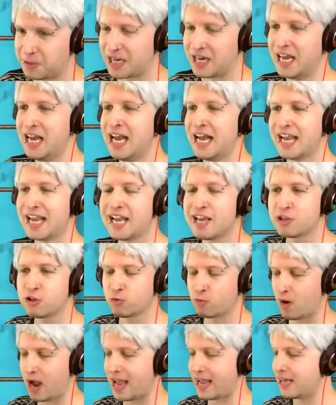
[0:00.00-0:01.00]
But
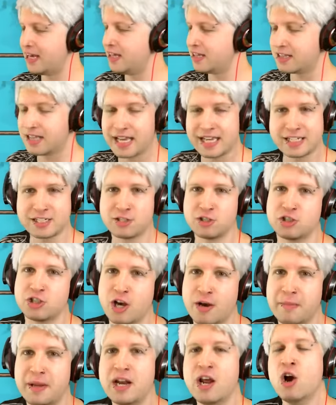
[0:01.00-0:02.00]
either way, ladies and
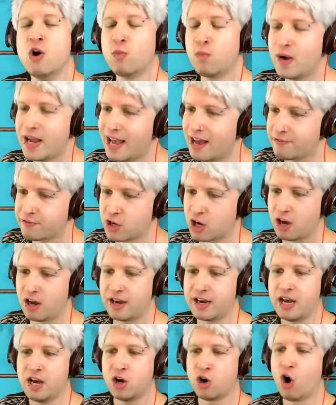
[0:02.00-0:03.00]
gentlemen, we have
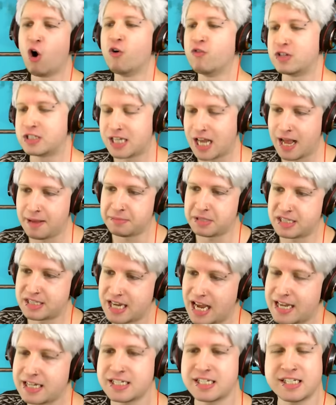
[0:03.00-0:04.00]
gone overtime today.